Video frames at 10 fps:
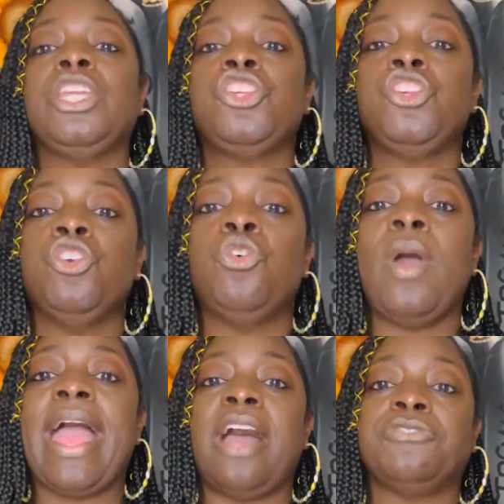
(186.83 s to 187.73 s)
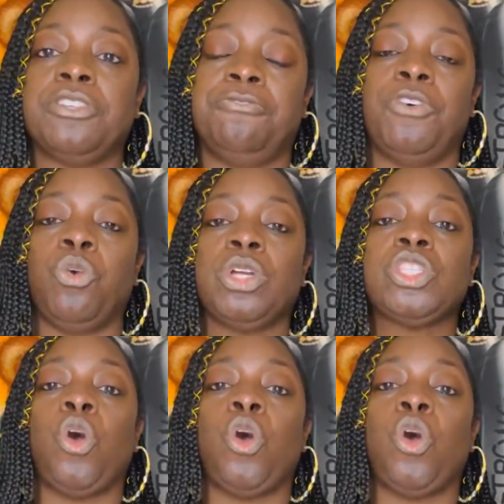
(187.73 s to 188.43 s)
You have to focus